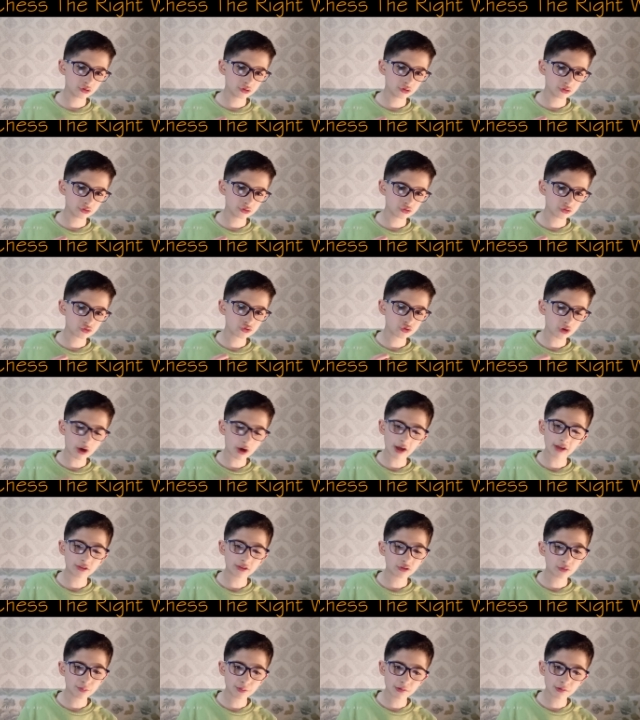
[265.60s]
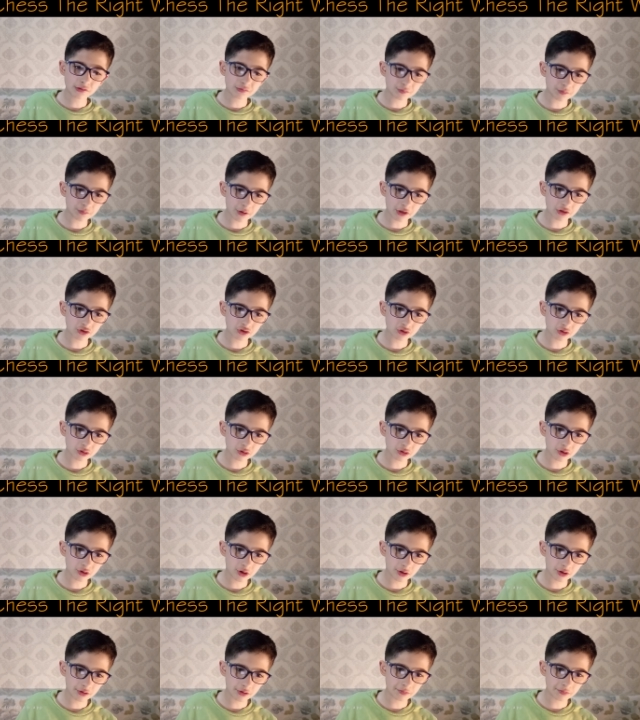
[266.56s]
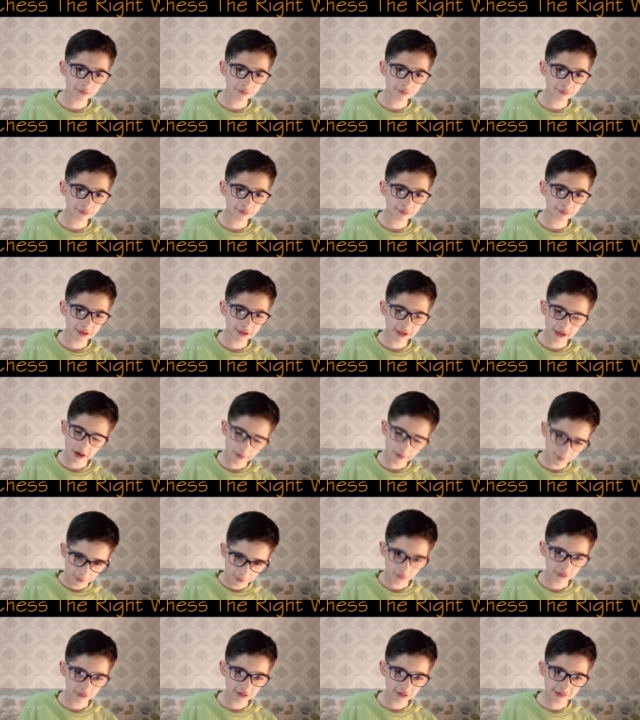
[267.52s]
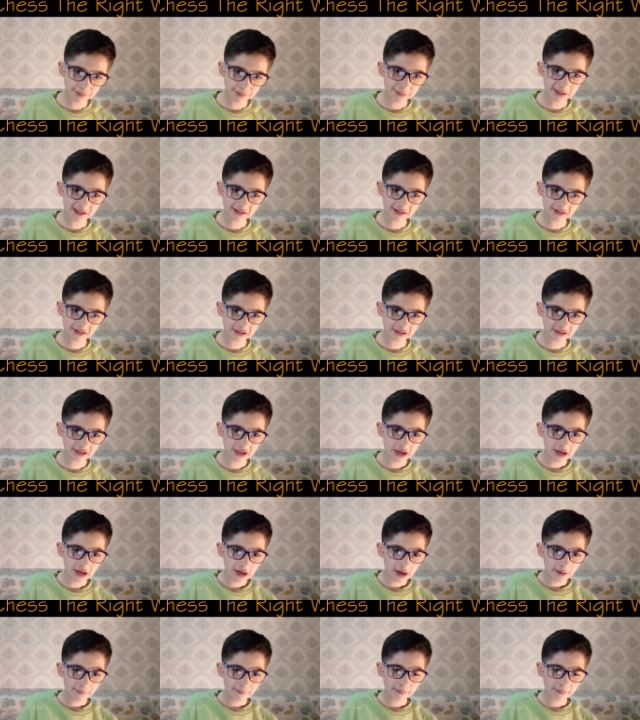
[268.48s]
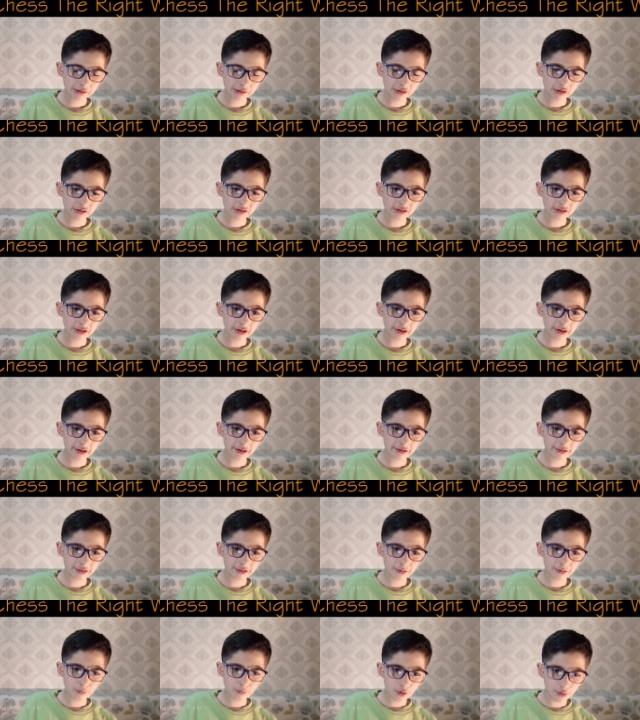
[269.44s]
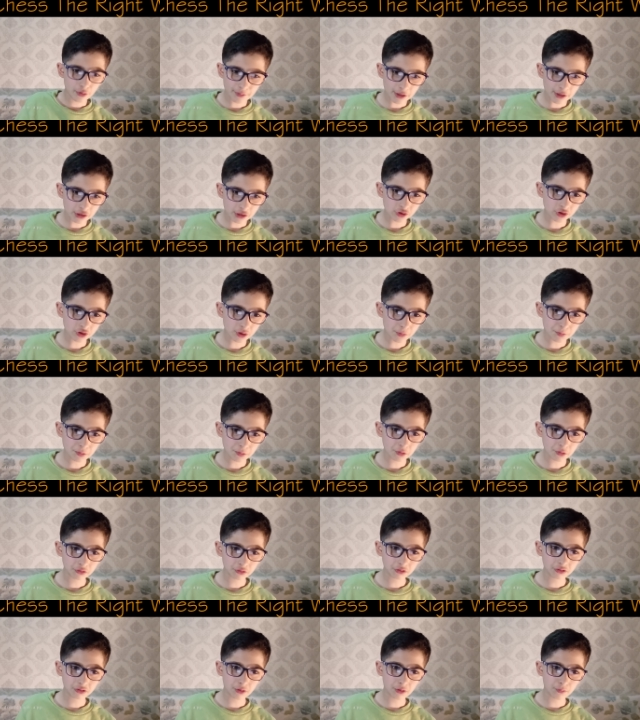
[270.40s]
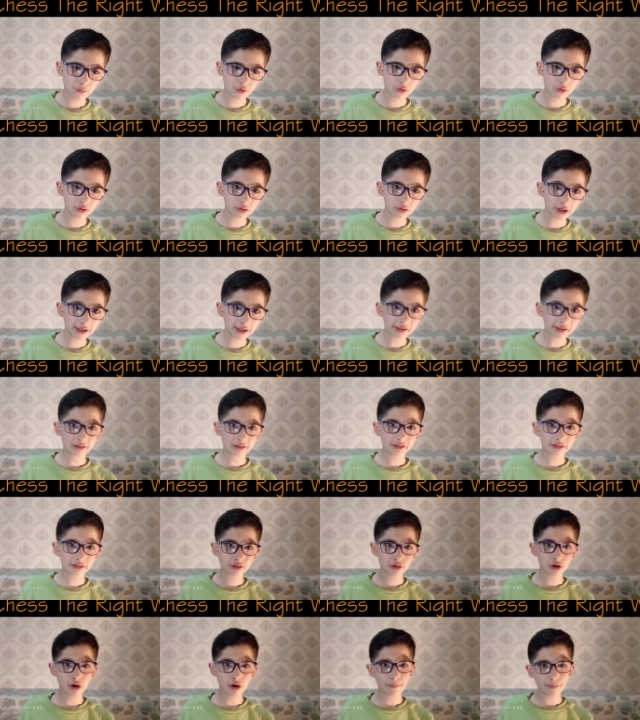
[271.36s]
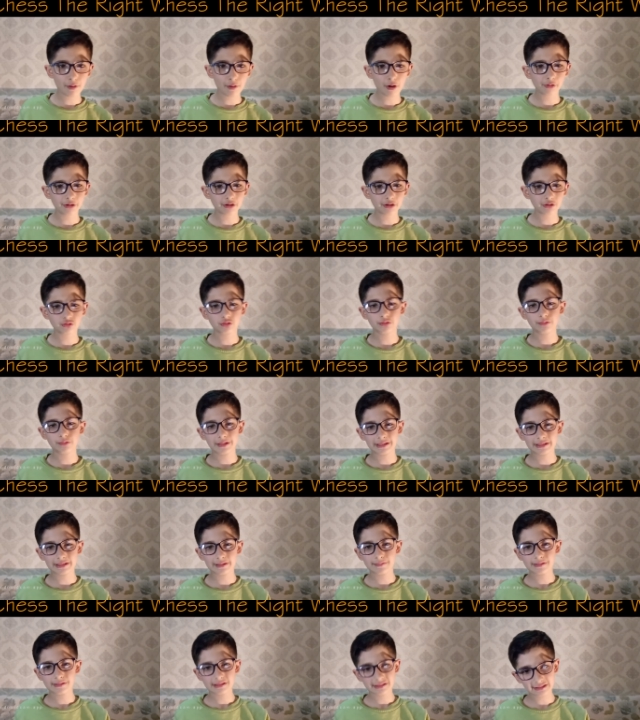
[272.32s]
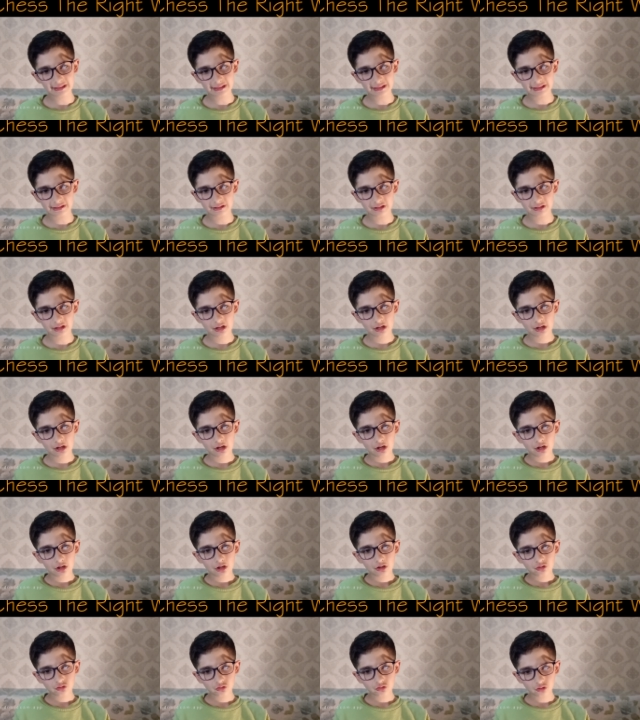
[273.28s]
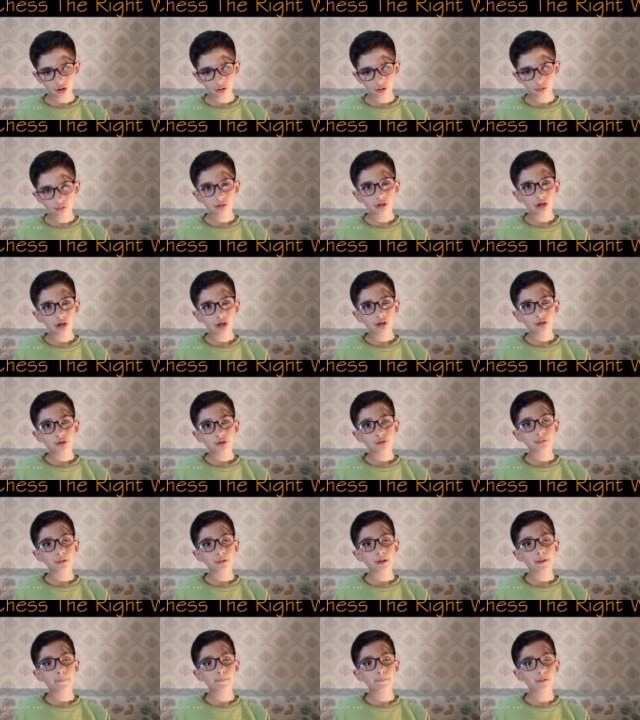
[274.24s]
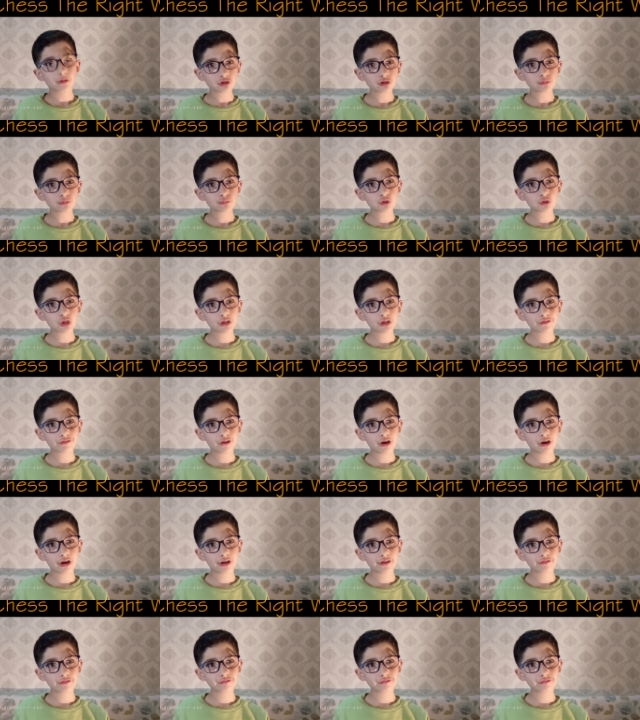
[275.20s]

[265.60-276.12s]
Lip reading: try to put pressure on the opponent's pieces, because the more pressure you put, the more likely your opponent will make a mistake. So you play bishop g5,